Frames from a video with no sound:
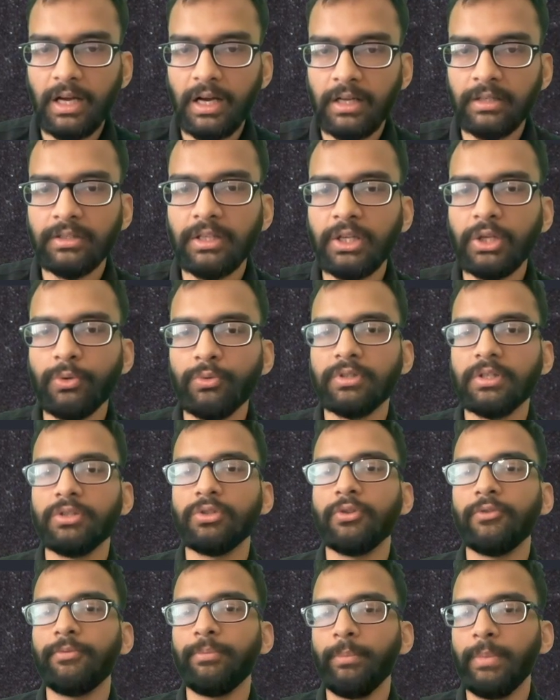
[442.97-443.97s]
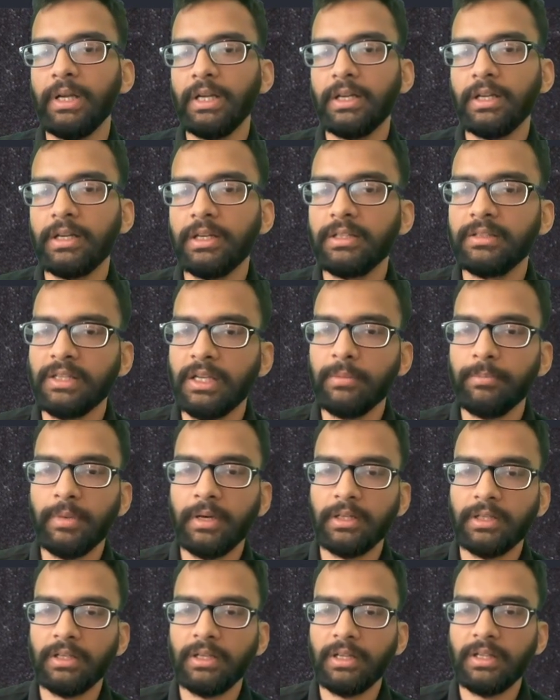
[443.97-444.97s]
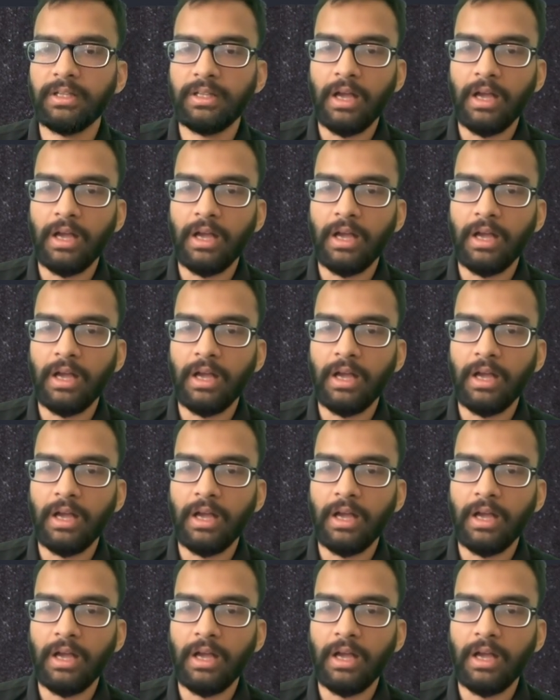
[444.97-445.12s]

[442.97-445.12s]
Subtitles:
other usage of builder design pattern